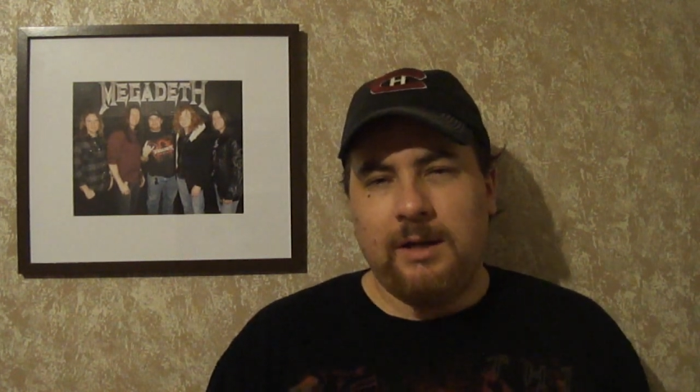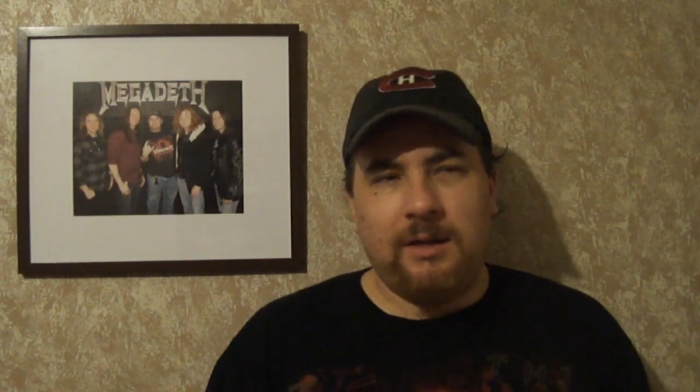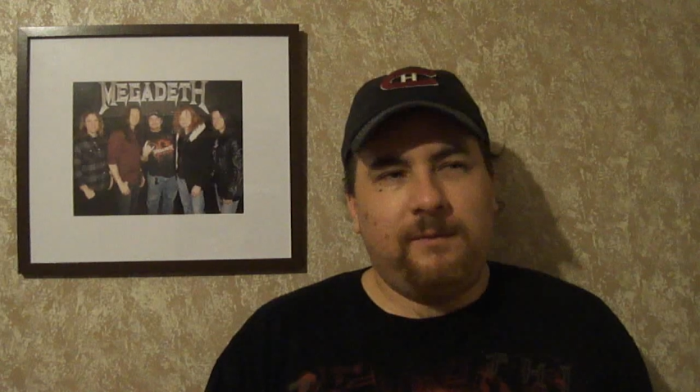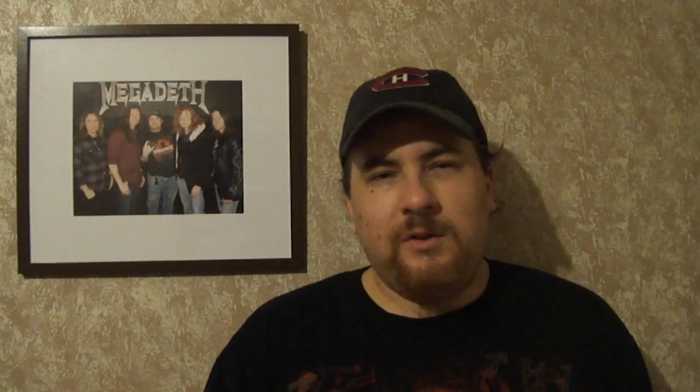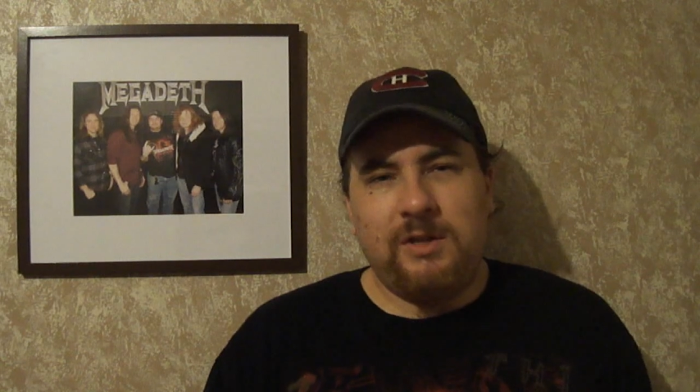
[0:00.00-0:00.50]

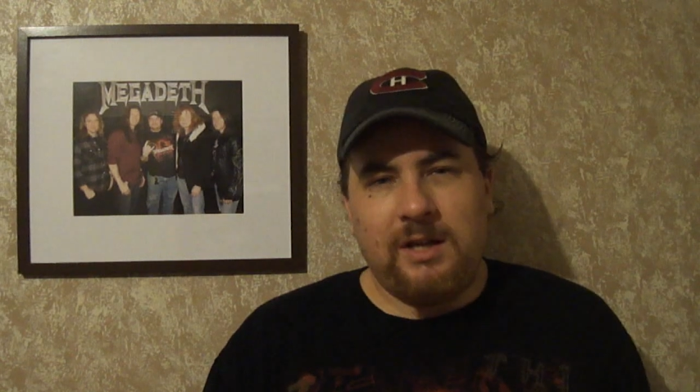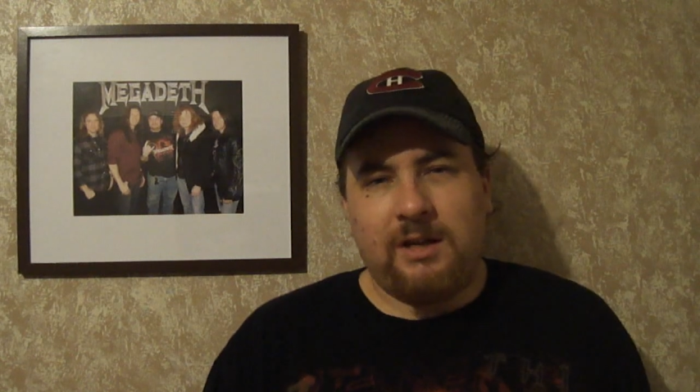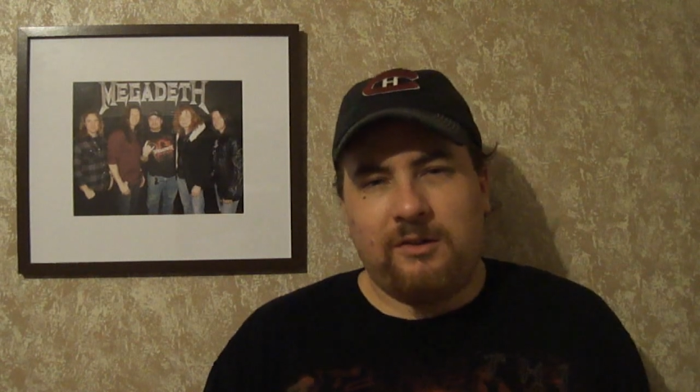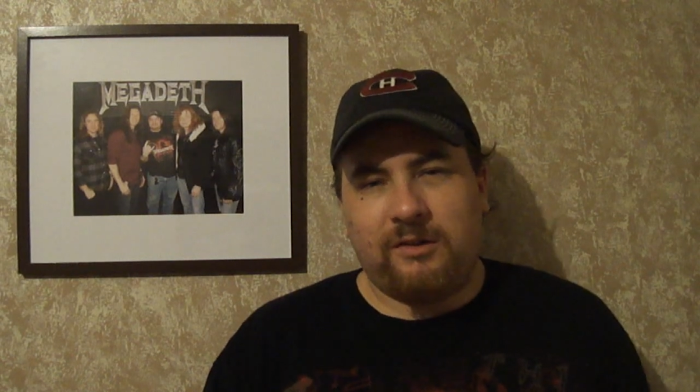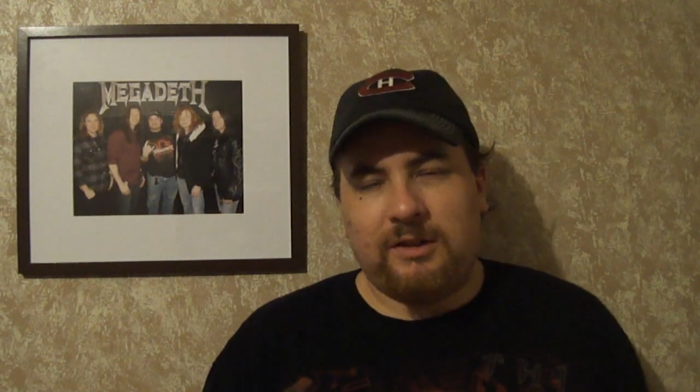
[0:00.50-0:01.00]
And if you
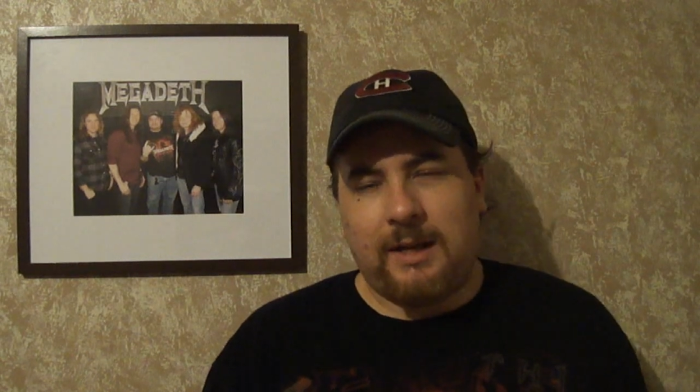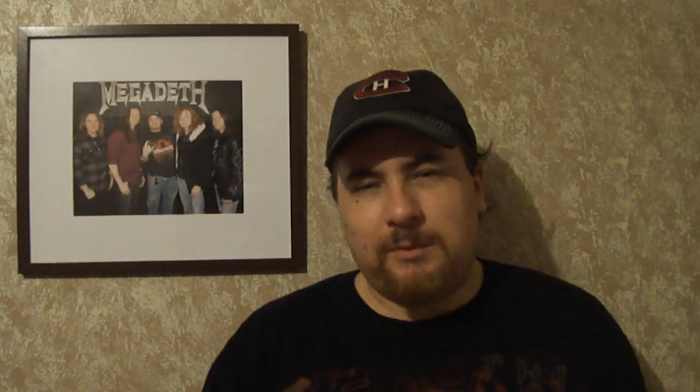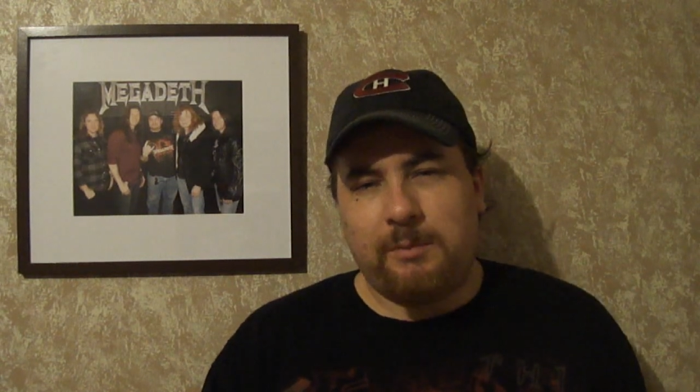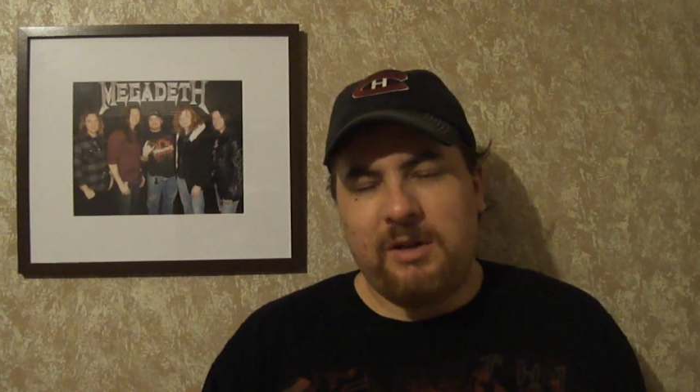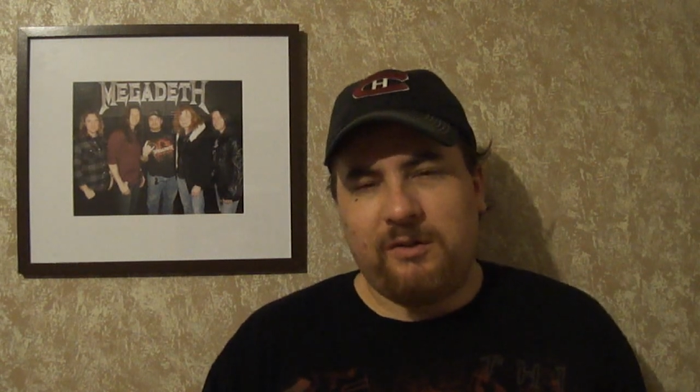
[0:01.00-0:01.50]
did, I'd
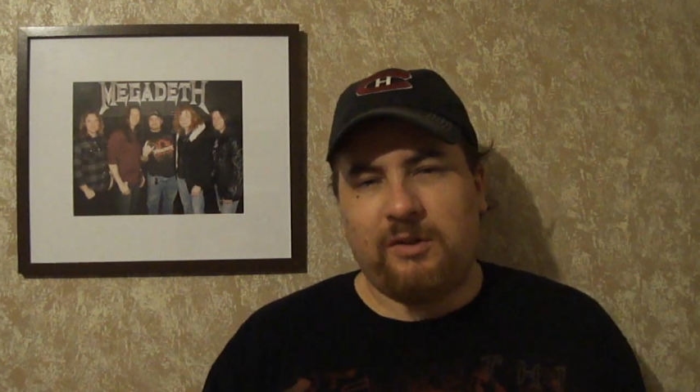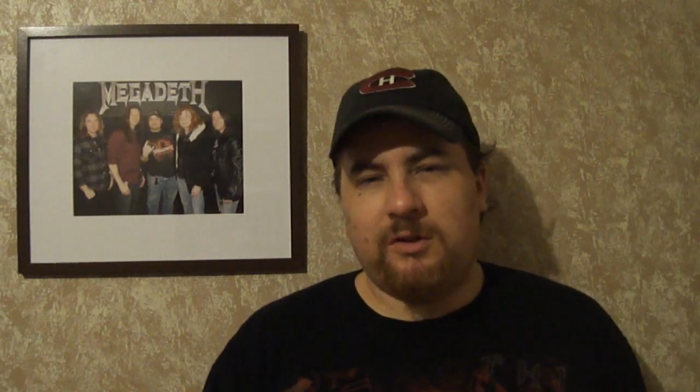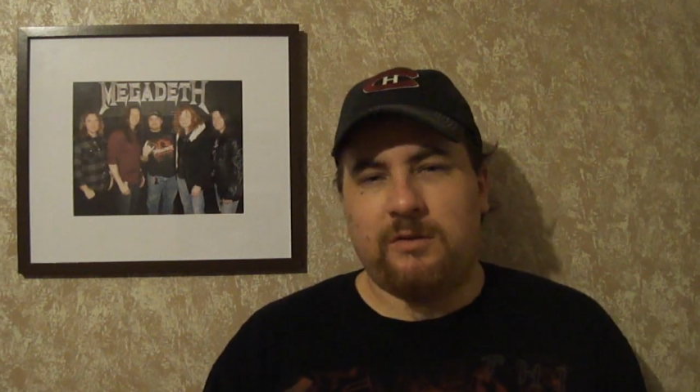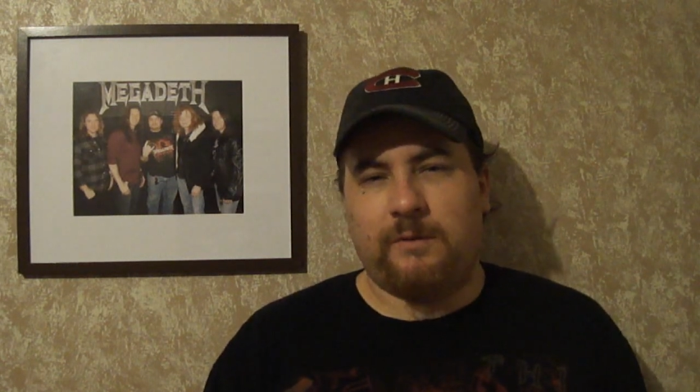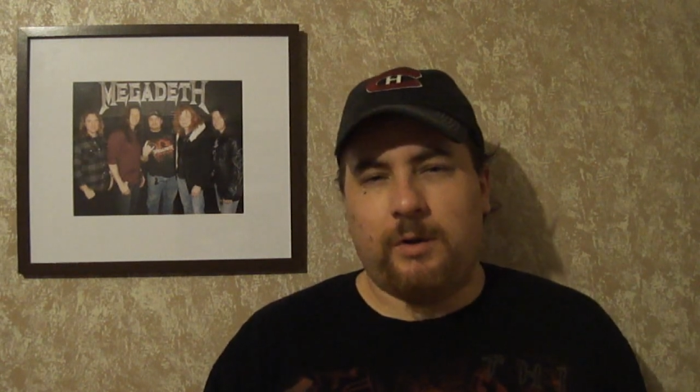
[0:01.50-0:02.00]
slap the piss
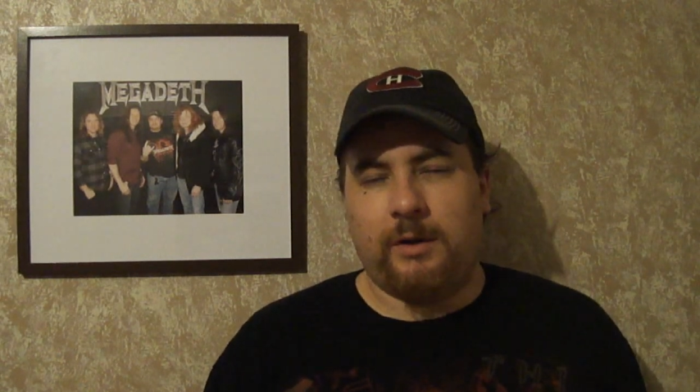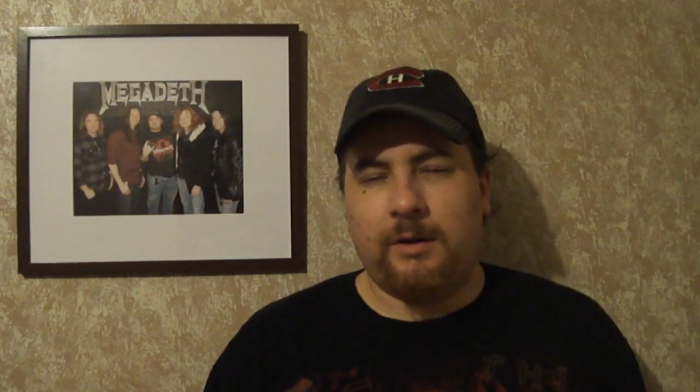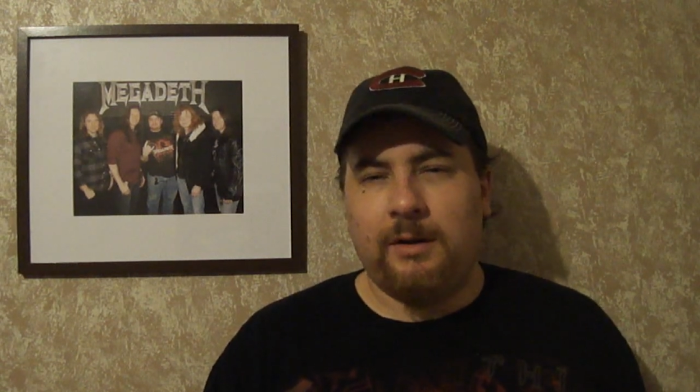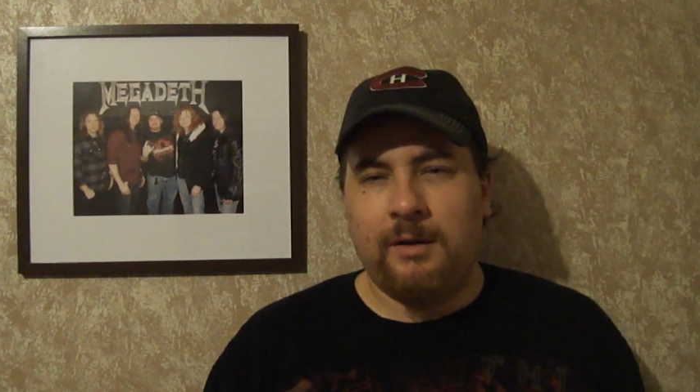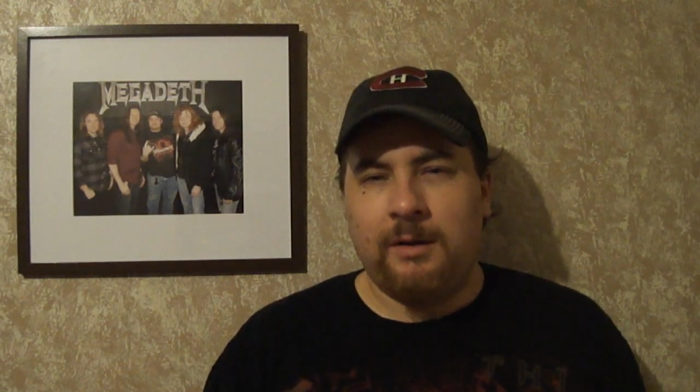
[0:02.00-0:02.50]
out of you for it.